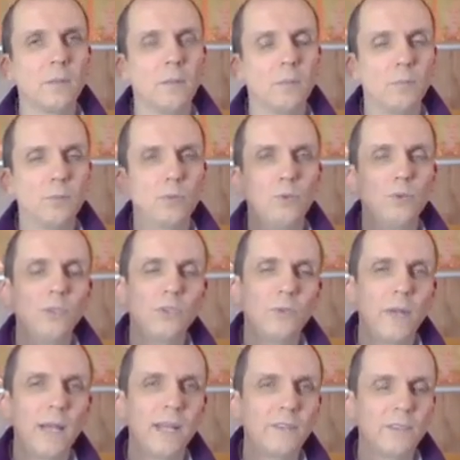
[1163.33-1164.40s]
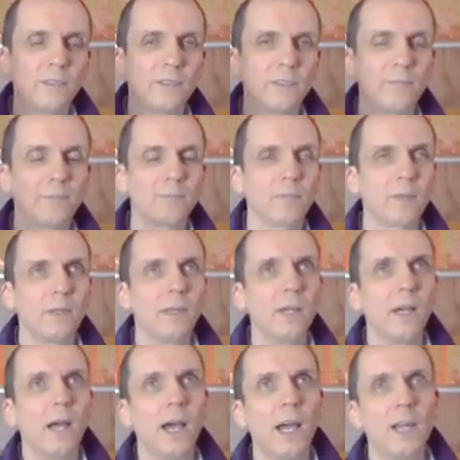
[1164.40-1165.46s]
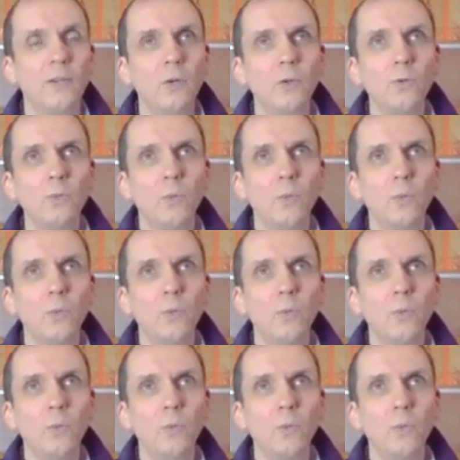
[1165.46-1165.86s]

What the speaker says: Boon granted. I don't